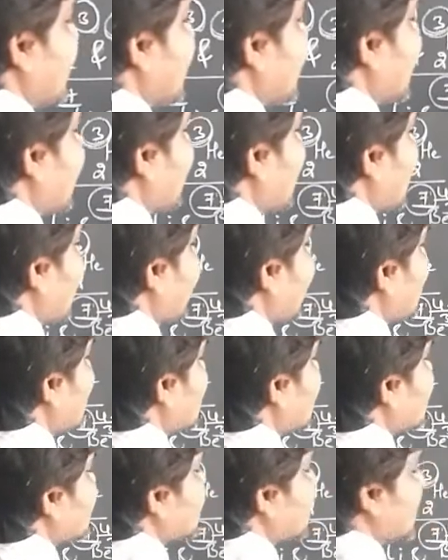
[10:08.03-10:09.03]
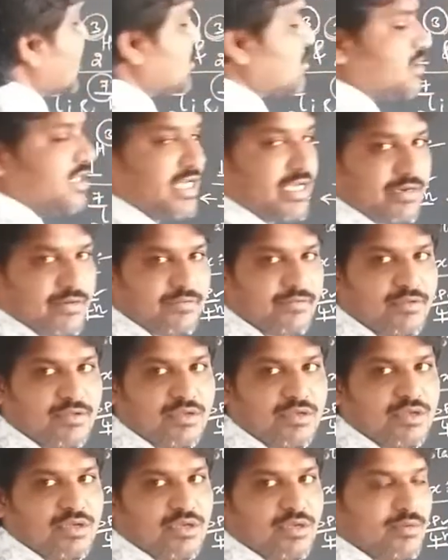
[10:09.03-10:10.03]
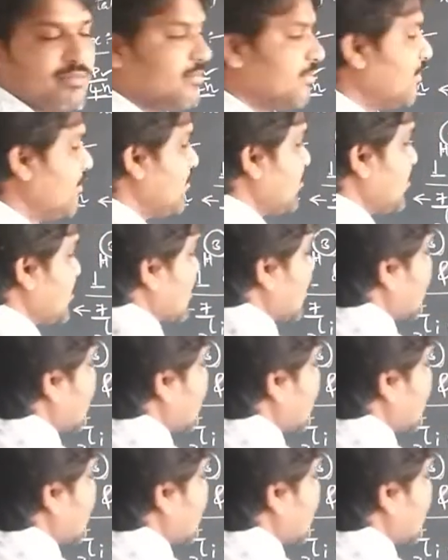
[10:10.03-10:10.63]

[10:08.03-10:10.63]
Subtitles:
number of neutrons also there. So